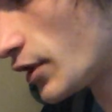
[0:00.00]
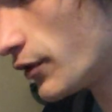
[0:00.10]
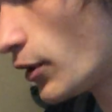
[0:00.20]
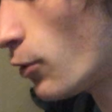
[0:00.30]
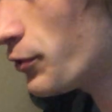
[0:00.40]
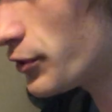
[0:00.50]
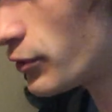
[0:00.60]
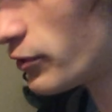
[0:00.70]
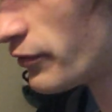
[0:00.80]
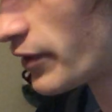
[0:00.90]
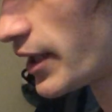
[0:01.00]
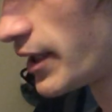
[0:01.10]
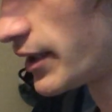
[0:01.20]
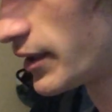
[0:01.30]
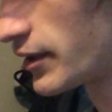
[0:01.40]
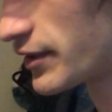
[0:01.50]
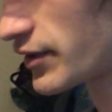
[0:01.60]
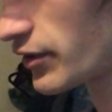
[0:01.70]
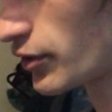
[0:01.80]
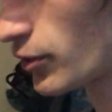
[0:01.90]
The ulnar nerve is
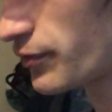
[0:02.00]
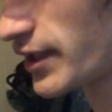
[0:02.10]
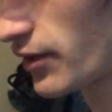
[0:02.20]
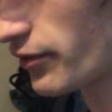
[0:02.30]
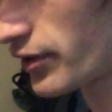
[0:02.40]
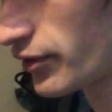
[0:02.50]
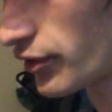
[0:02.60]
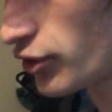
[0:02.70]
going to go down in the